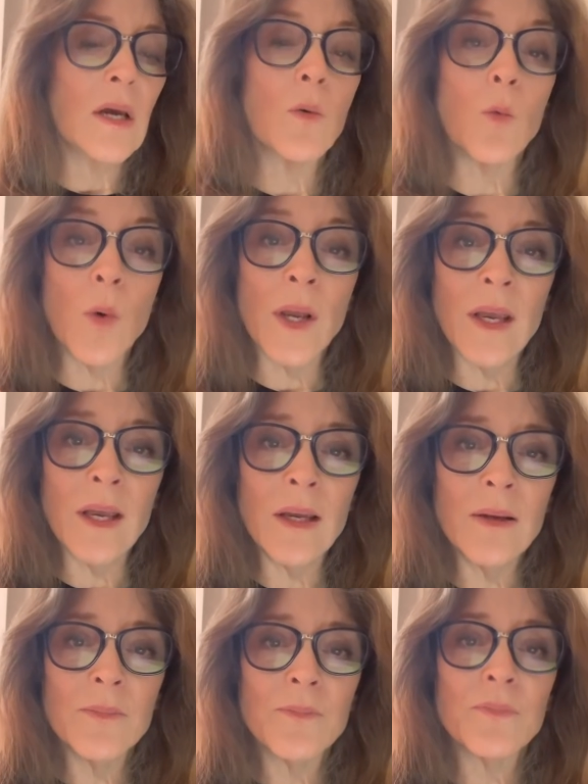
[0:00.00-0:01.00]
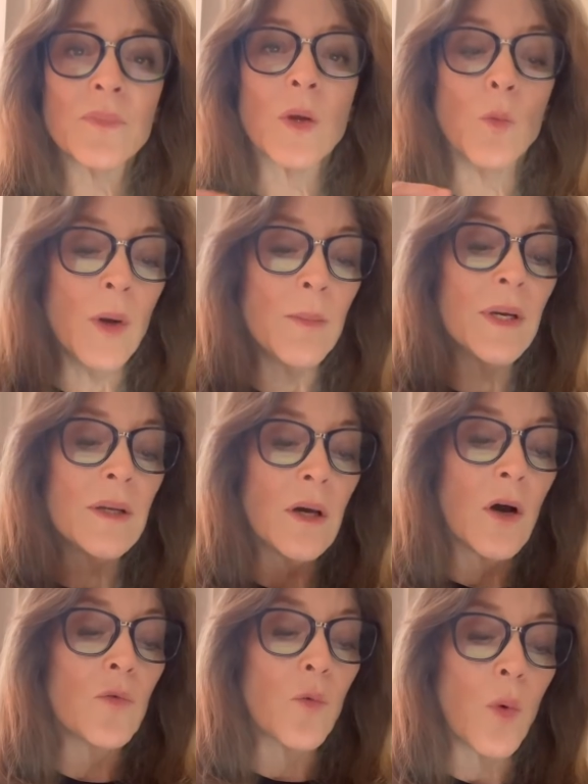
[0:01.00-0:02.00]
We, women
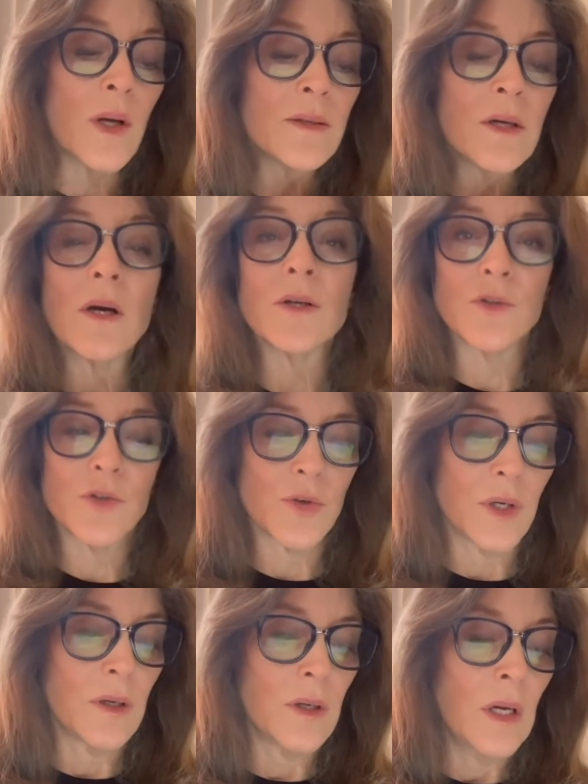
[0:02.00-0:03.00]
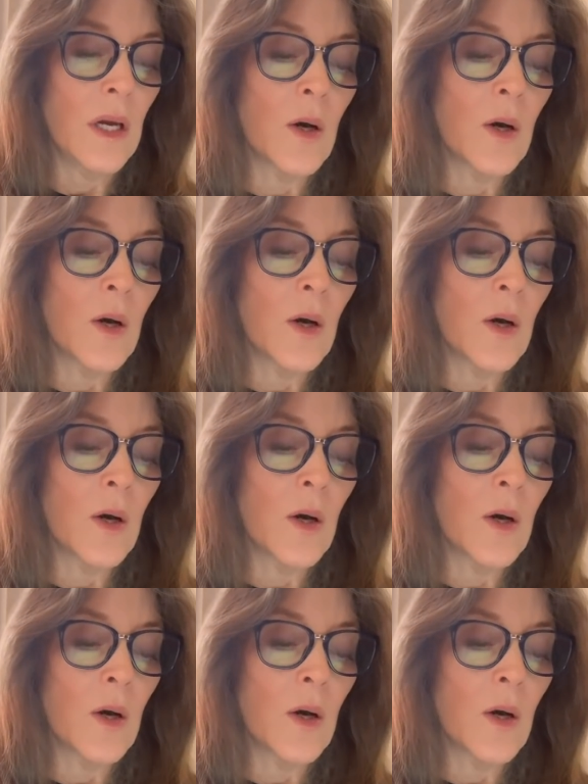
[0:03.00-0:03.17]
of one country,